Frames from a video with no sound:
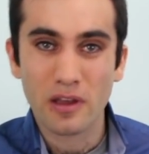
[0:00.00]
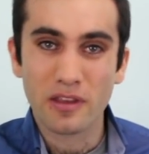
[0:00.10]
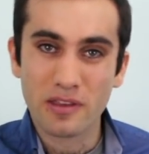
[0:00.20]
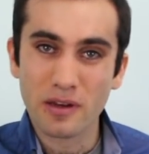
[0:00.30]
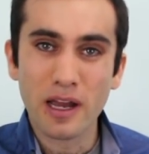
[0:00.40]

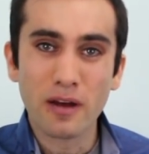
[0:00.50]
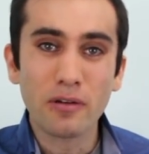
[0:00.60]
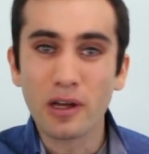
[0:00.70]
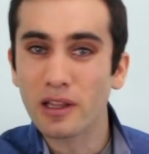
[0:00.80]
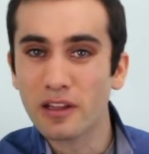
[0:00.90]
So
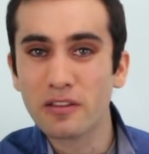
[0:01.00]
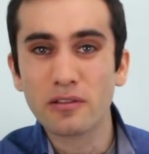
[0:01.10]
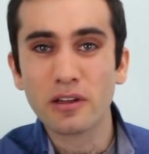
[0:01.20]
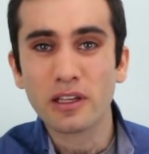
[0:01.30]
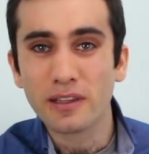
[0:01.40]
now, let's
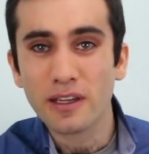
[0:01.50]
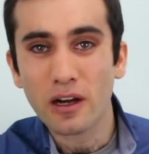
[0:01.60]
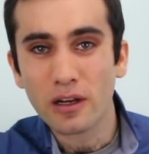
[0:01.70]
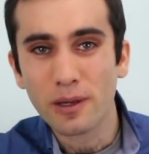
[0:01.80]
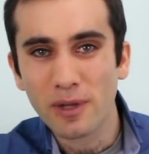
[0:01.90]
look at the
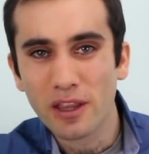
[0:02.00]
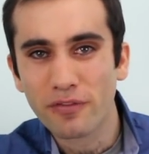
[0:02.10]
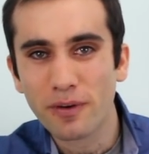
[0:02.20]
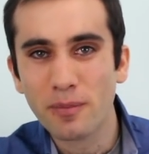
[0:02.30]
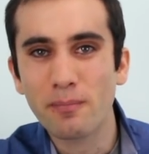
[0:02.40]
arguments
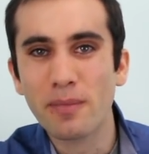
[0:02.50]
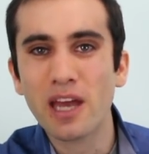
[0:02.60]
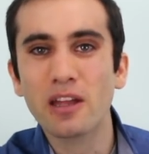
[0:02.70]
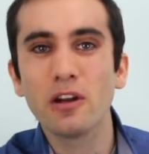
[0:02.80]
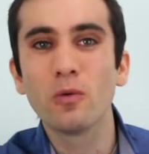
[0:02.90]
from the
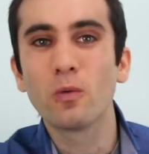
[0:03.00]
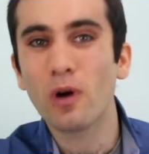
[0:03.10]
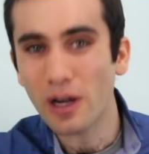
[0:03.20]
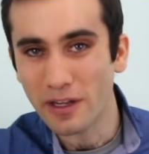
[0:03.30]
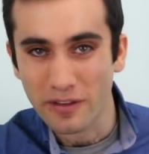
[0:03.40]
man who
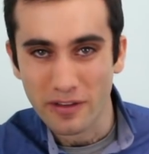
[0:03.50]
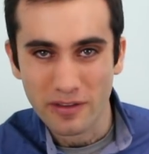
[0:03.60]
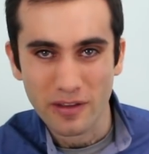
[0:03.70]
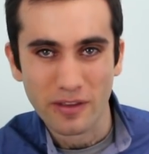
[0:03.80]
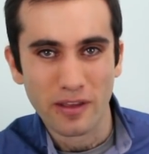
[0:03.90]
wanted to
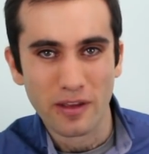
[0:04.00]
seize